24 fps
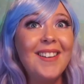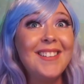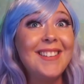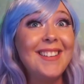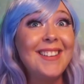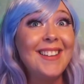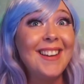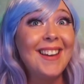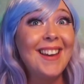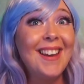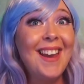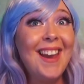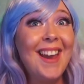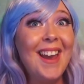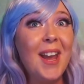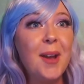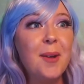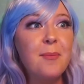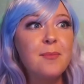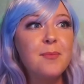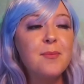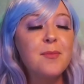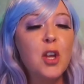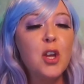Yeah.
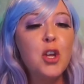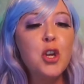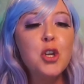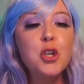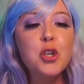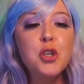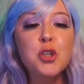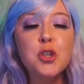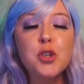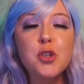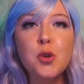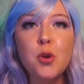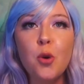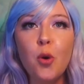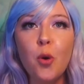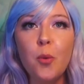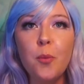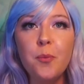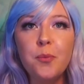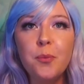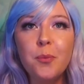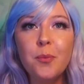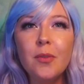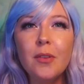
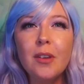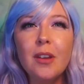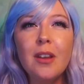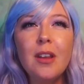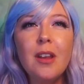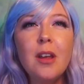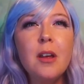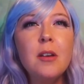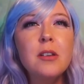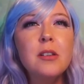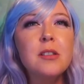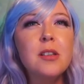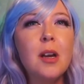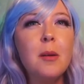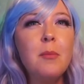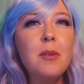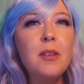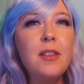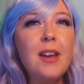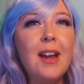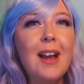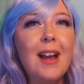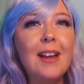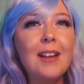So, some of
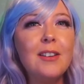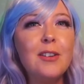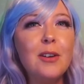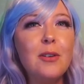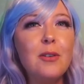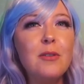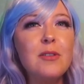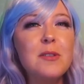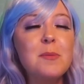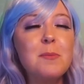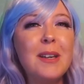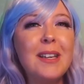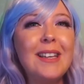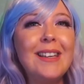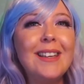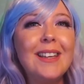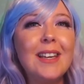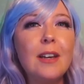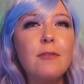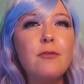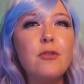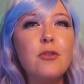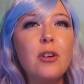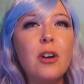the adults might
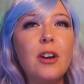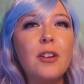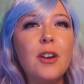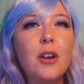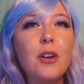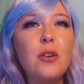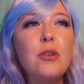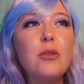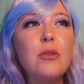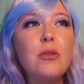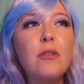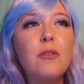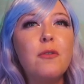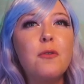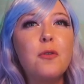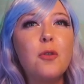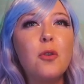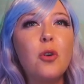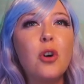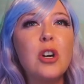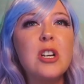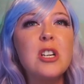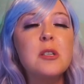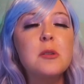give you a route
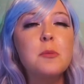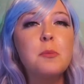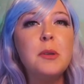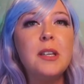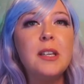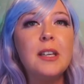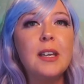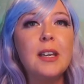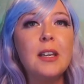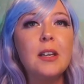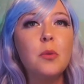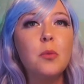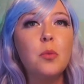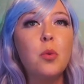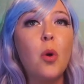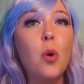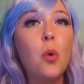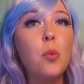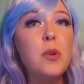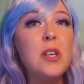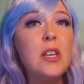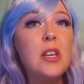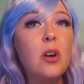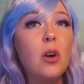for speaking what
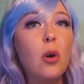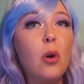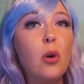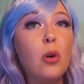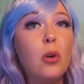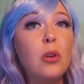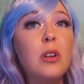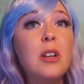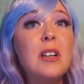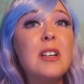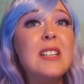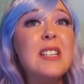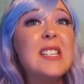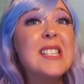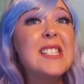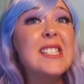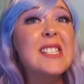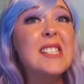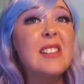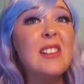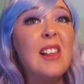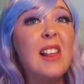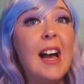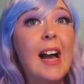we call
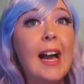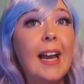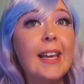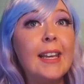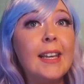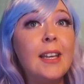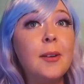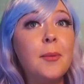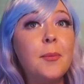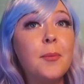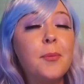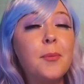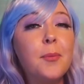slang.